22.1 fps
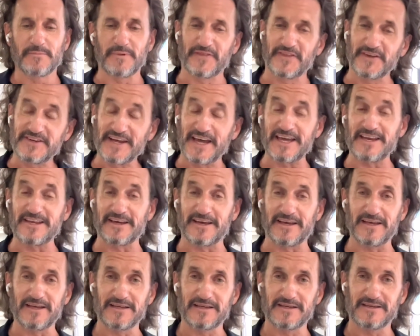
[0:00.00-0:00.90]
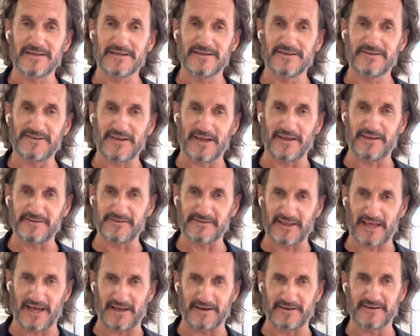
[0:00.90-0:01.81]
But the data
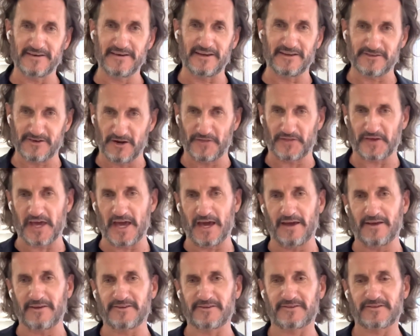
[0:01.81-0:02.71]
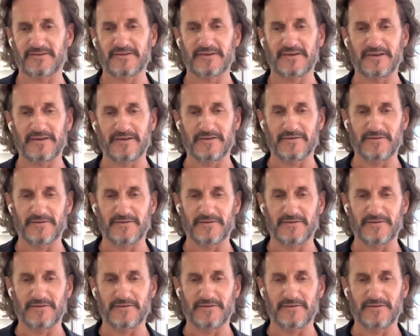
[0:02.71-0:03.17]
says that is not the case.